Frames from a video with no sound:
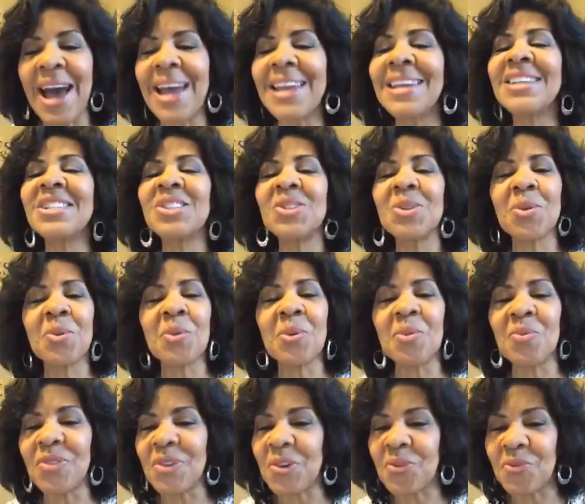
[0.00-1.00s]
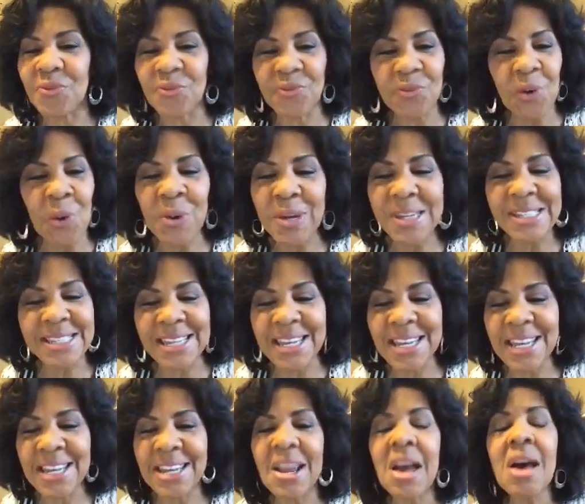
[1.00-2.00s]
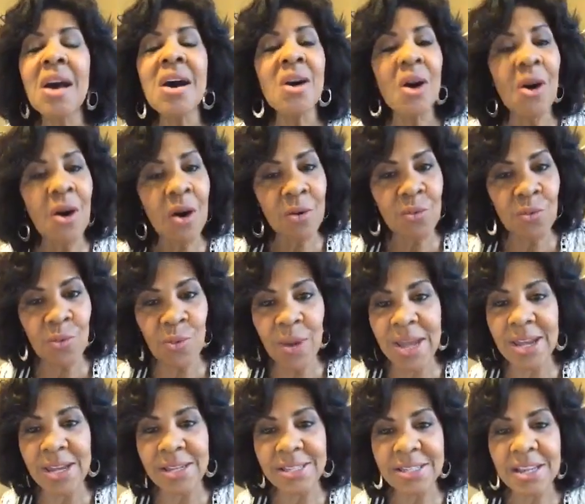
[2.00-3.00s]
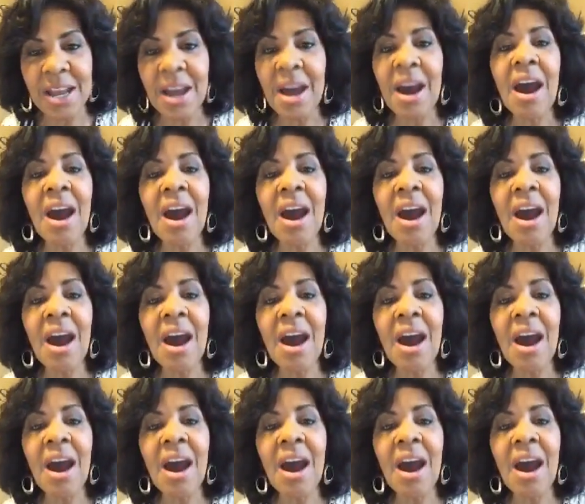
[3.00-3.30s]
I need you to focus in on rest.